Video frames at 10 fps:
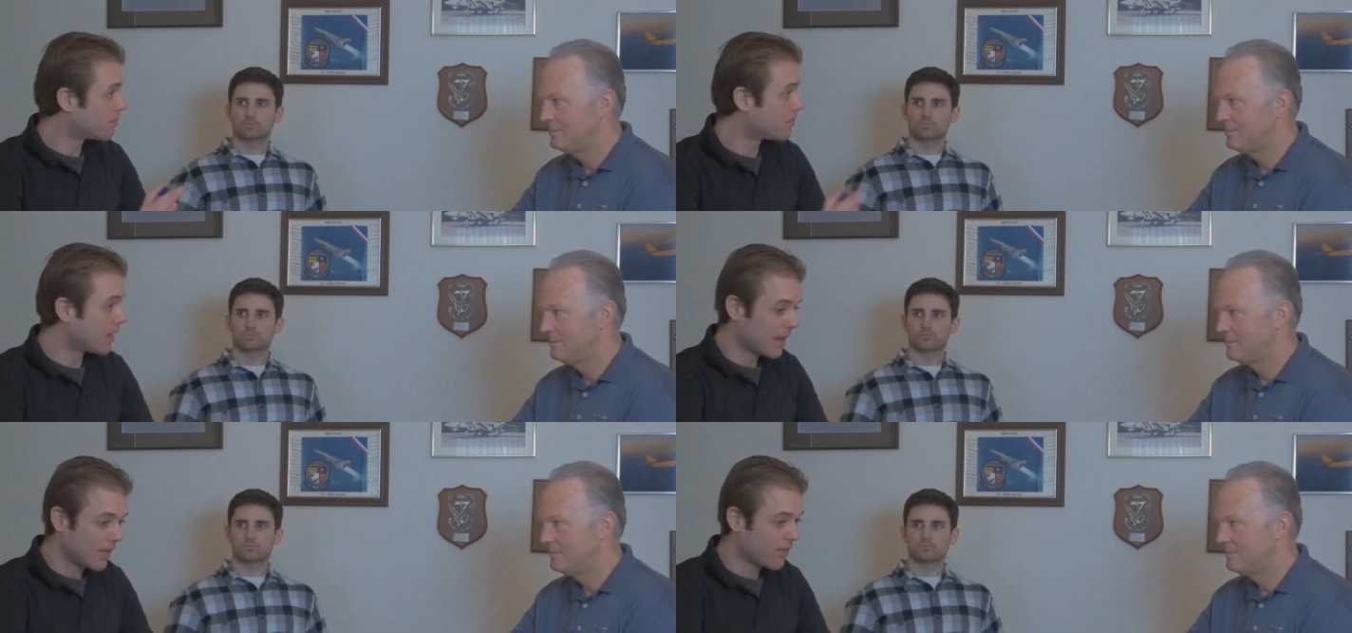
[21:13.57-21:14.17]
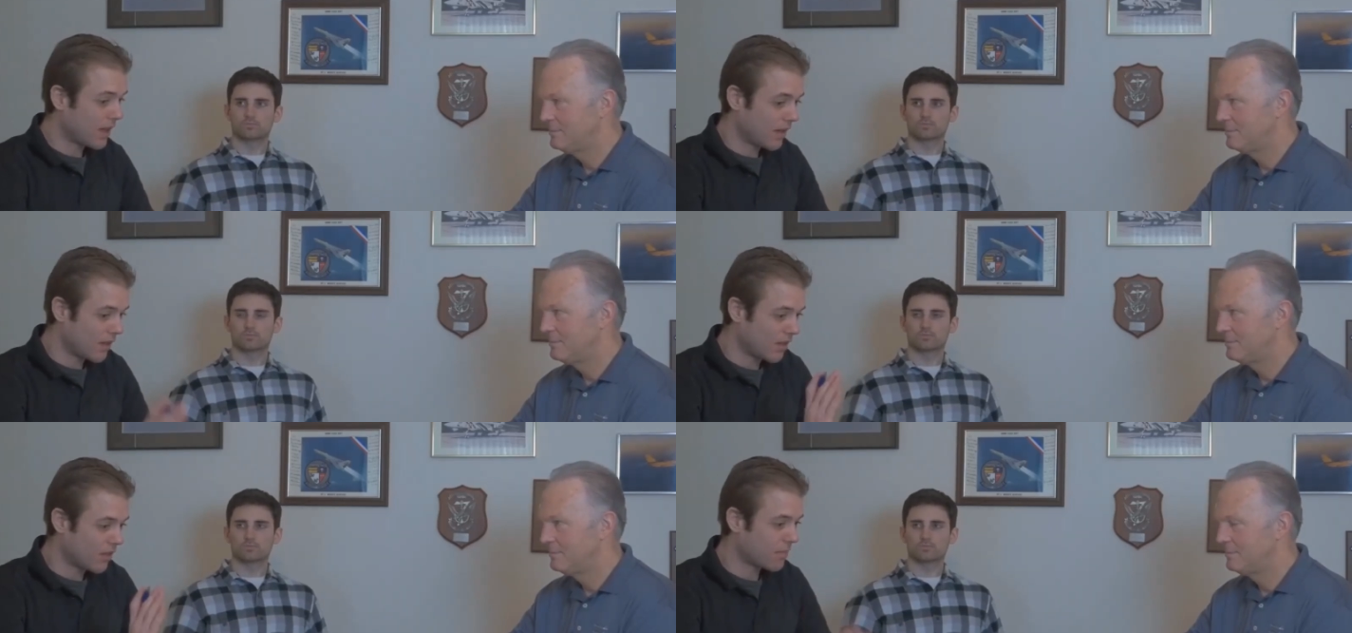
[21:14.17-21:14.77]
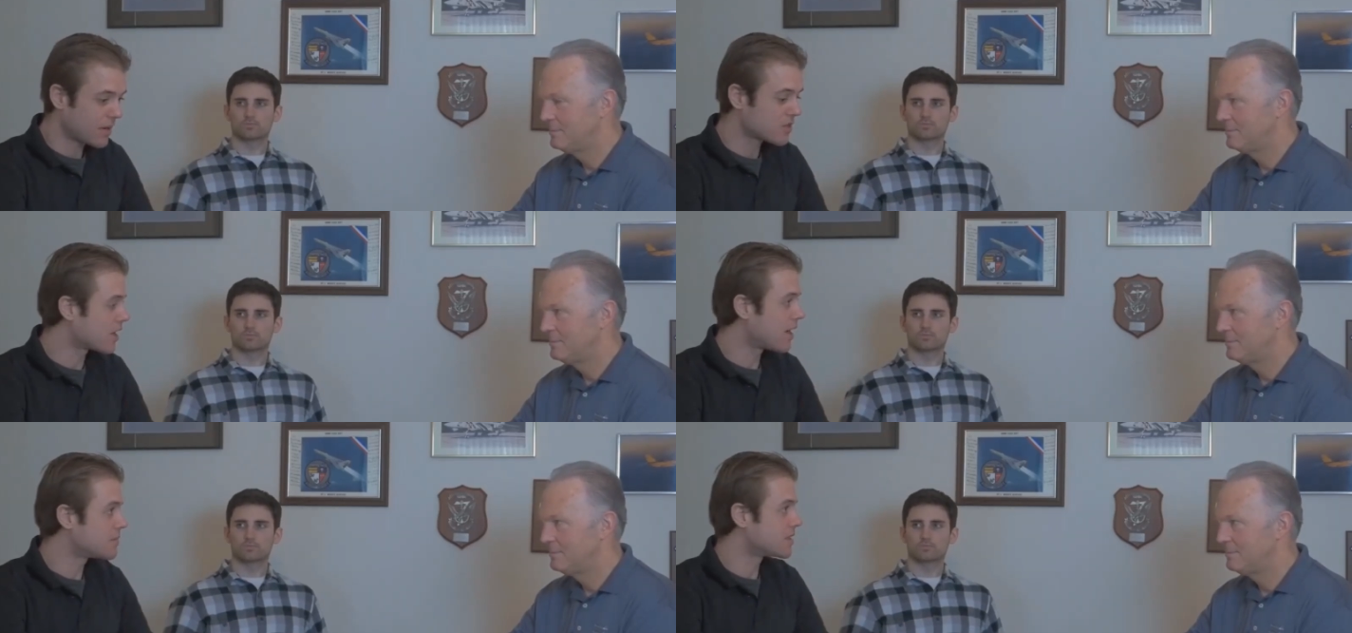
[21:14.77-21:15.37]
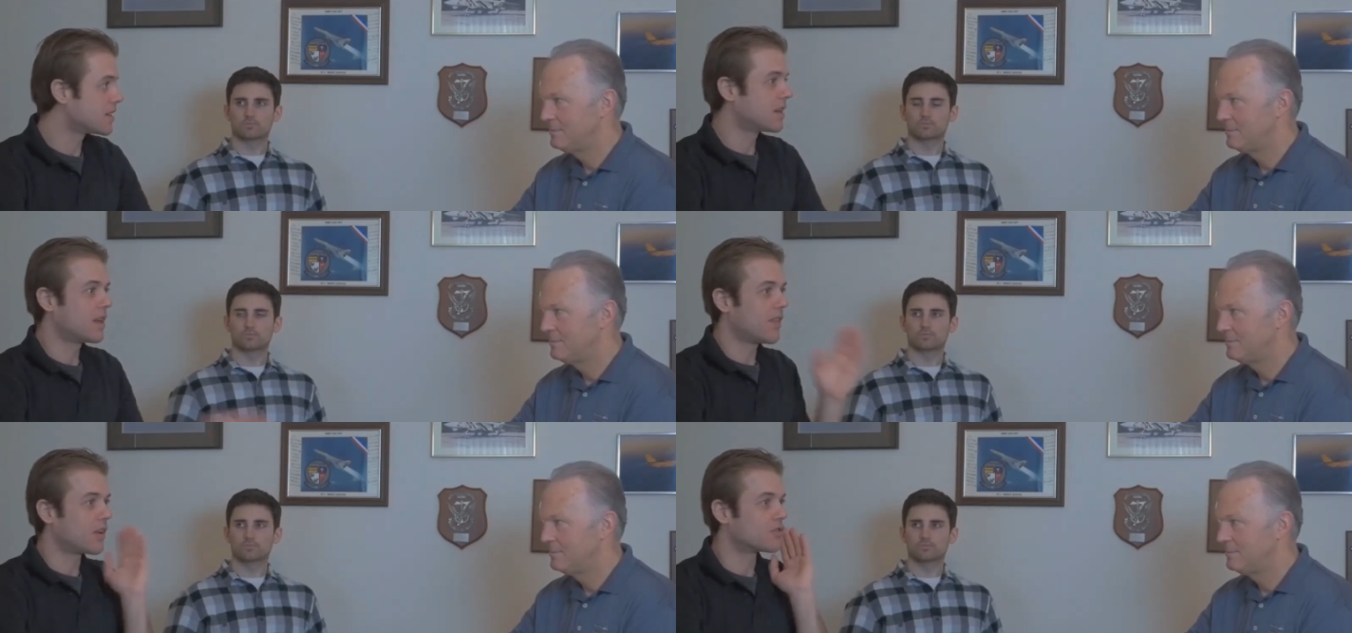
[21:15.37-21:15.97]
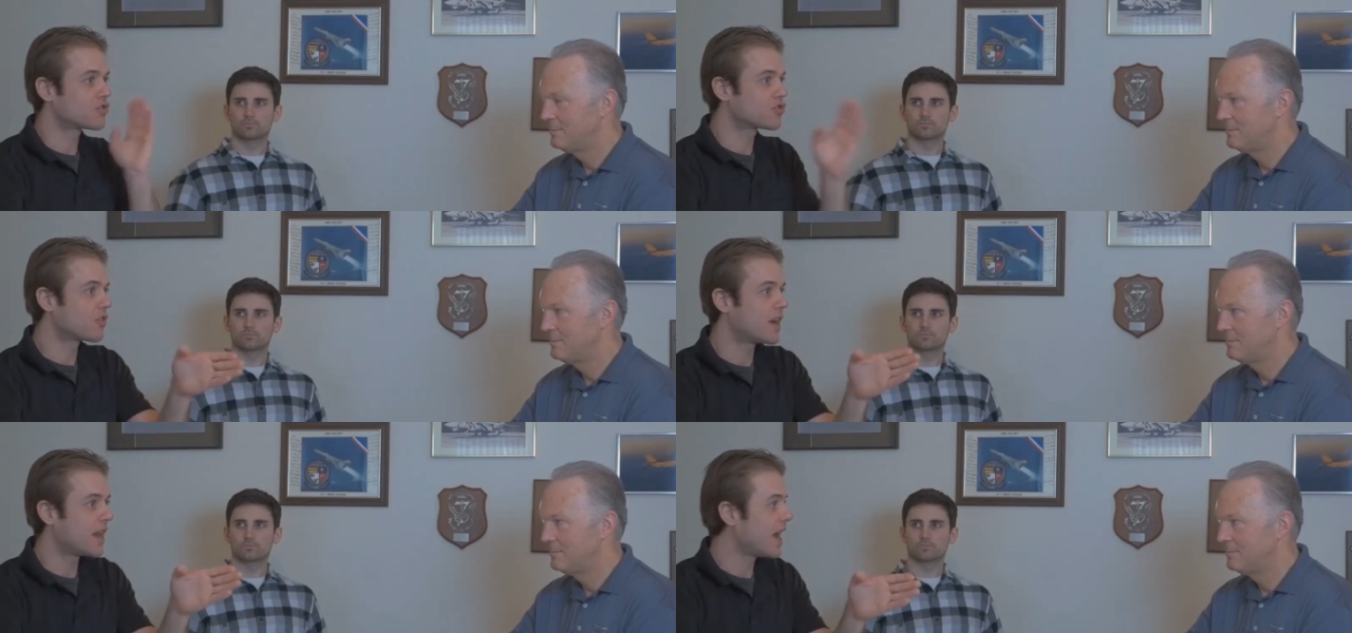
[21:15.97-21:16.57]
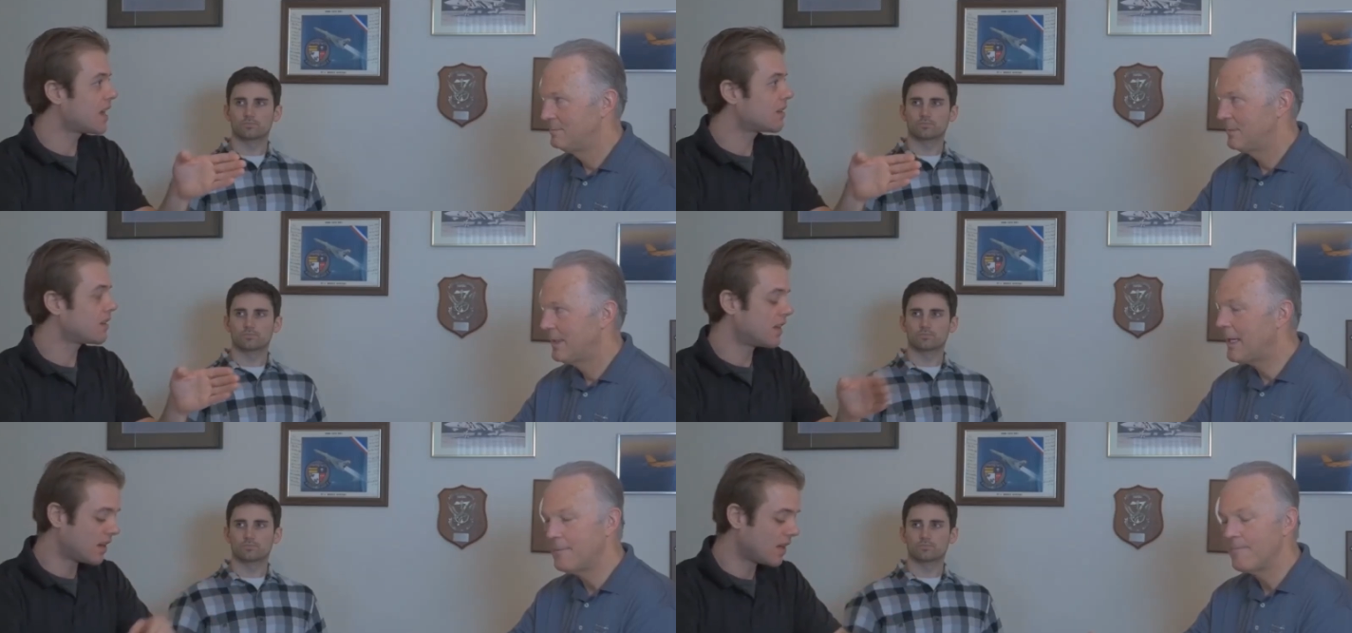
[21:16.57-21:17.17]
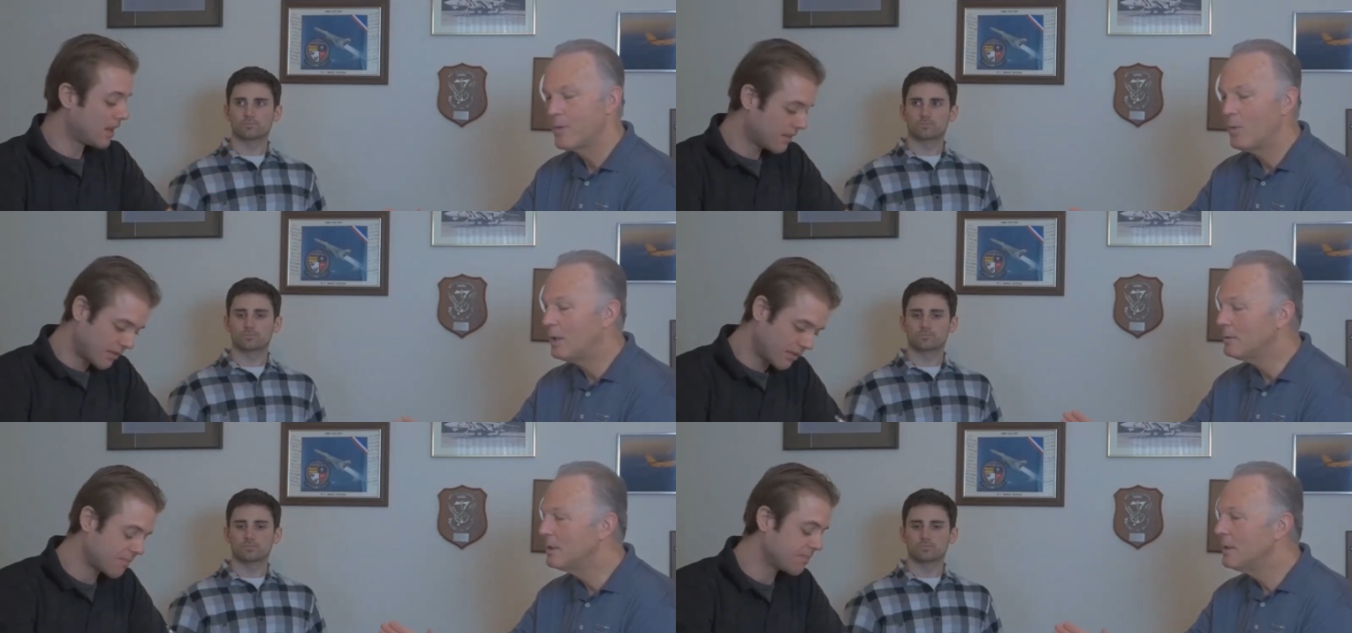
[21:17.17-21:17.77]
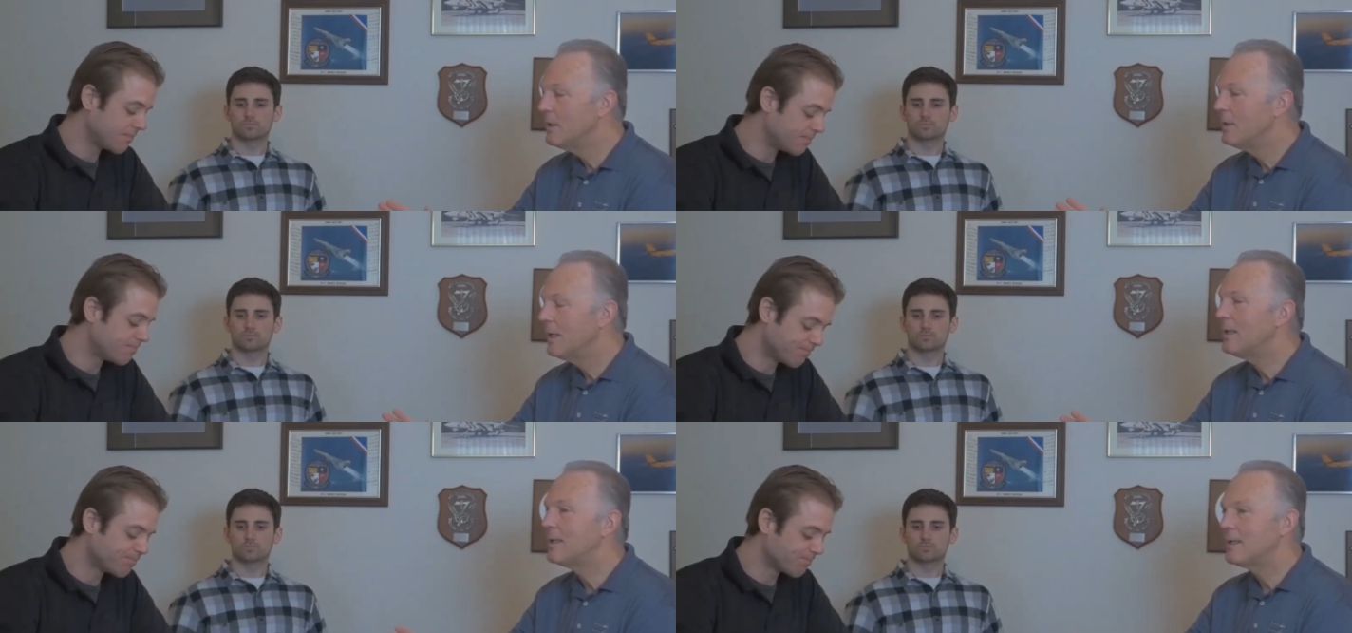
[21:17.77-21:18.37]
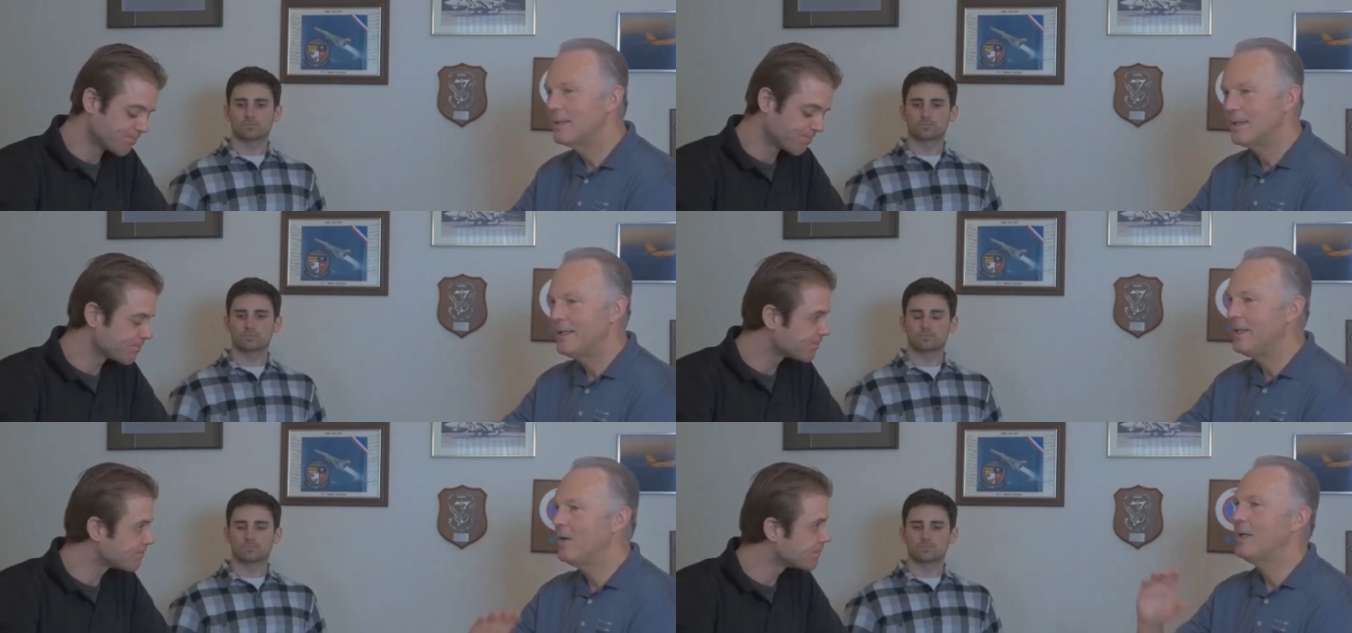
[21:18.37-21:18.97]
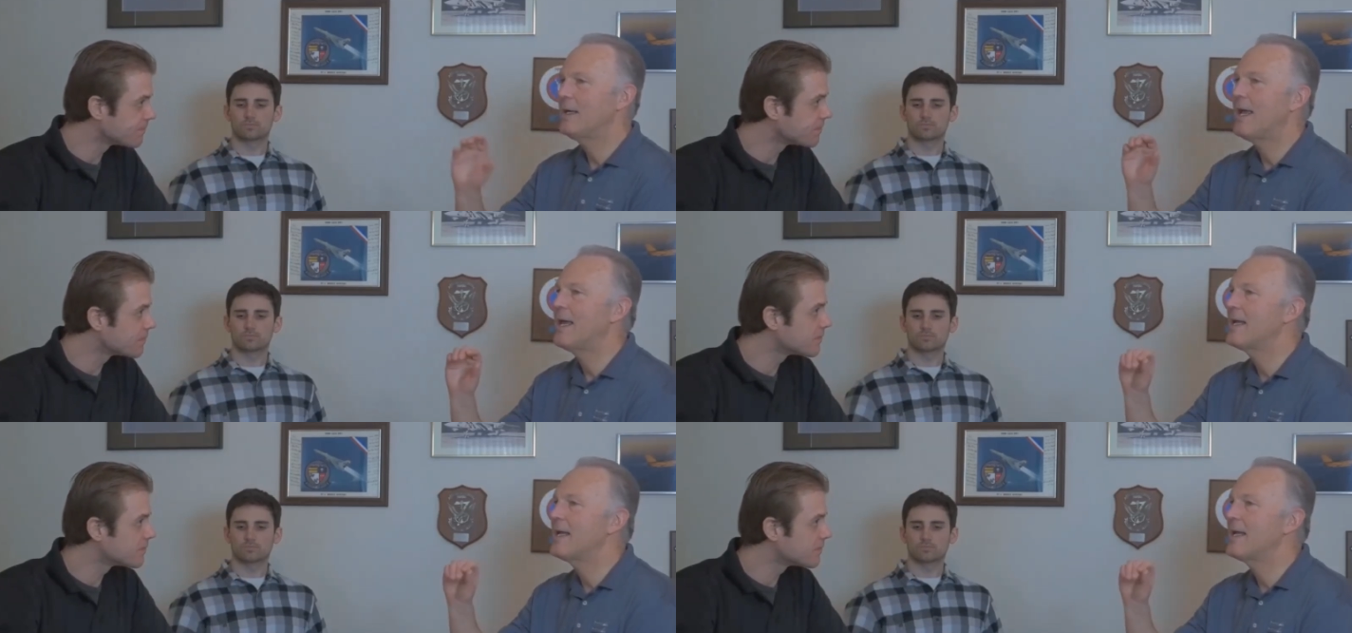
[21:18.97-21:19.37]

Speaker 1: the picture comes in and they go straight at it.
Speaker 2: Yeah, and it's, well, you know, and